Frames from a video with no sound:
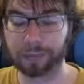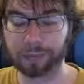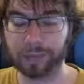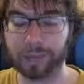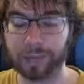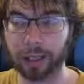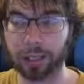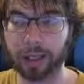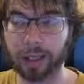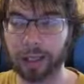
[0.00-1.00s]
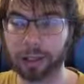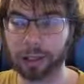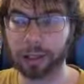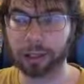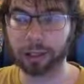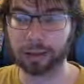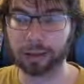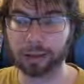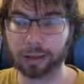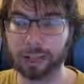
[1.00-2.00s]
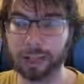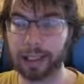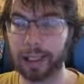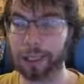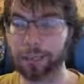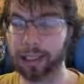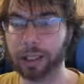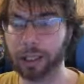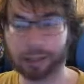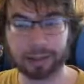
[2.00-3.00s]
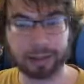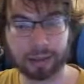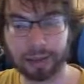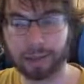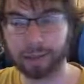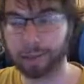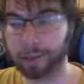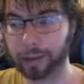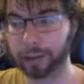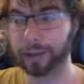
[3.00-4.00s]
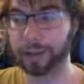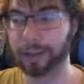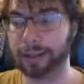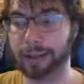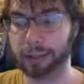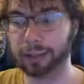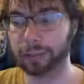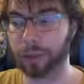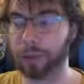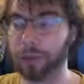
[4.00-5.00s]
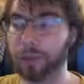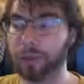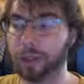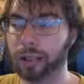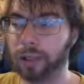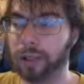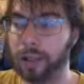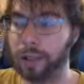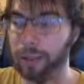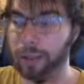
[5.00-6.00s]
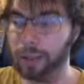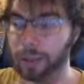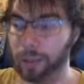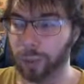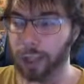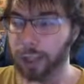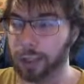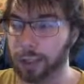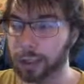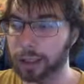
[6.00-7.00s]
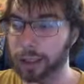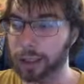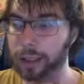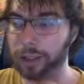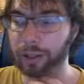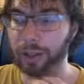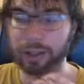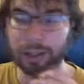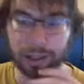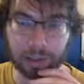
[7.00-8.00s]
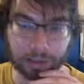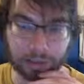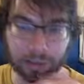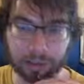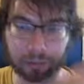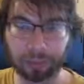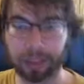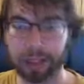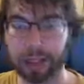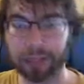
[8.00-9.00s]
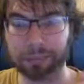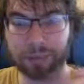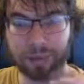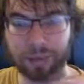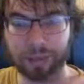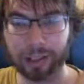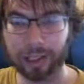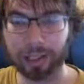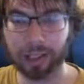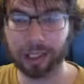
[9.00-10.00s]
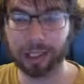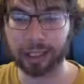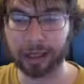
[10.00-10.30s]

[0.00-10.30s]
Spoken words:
It might not be consistent enough in various decks, but we'll kind of see how that plays out as well. And then the rest of these are just they're very unique